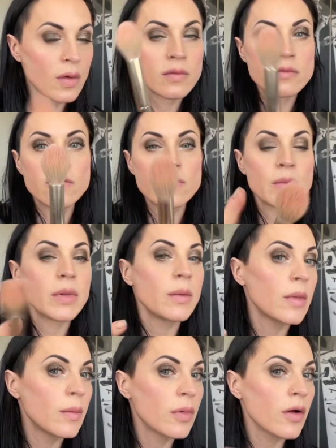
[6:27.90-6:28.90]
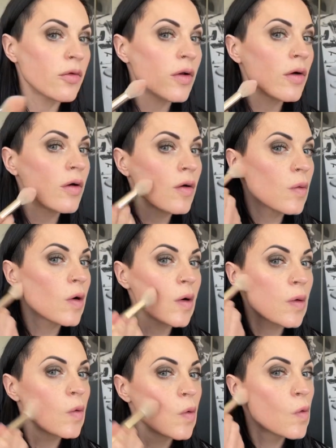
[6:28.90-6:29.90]
Flipping my brush
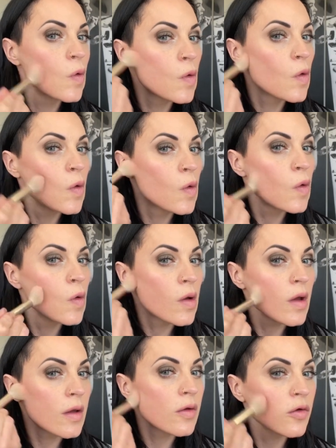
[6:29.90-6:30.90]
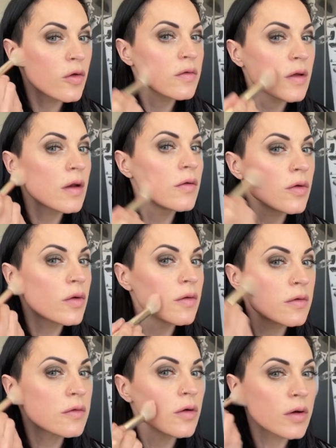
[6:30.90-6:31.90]
over and just kind of doing a
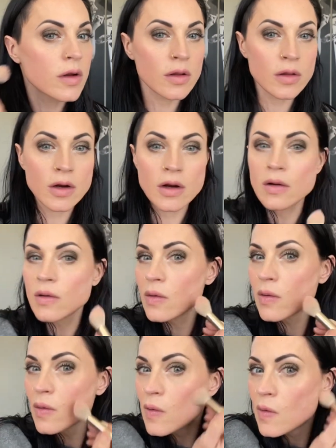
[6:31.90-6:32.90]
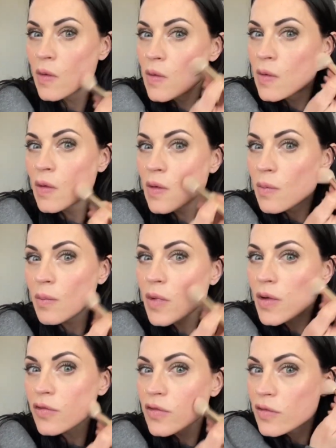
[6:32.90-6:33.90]
circular
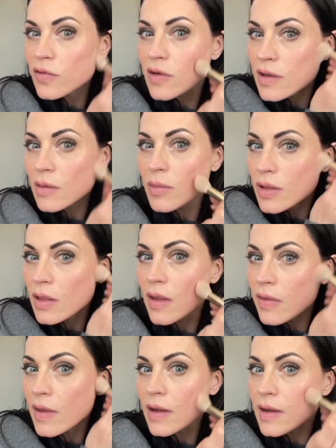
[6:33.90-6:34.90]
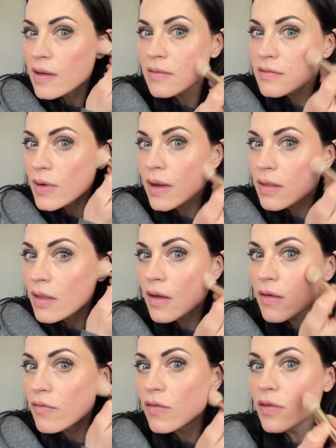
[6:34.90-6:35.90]
motion to kind of blend that in. That's why I
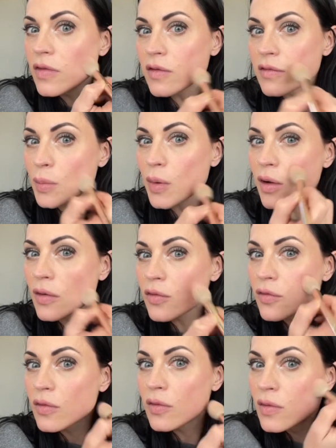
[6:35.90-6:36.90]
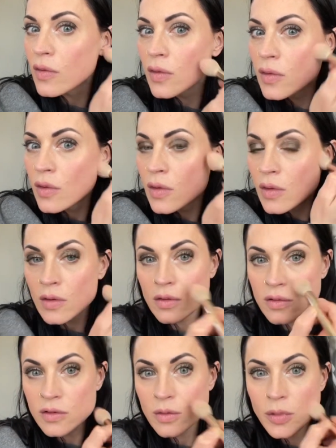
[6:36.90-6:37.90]
love this brush.
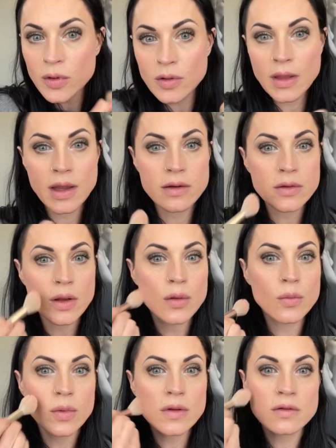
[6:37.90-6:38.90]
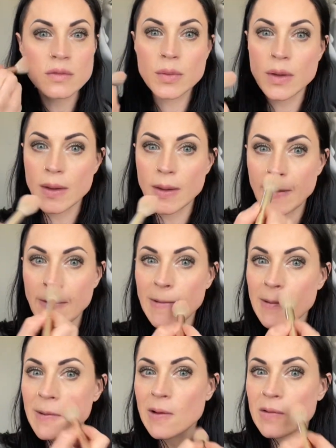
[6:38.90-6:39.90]
Super light and wispy, and you
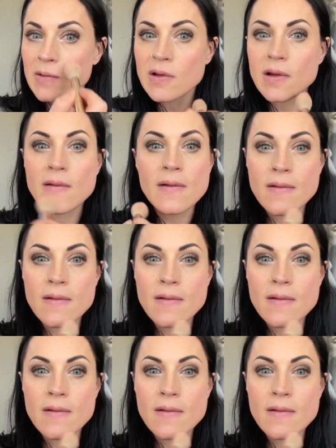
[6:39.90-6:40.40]
can use it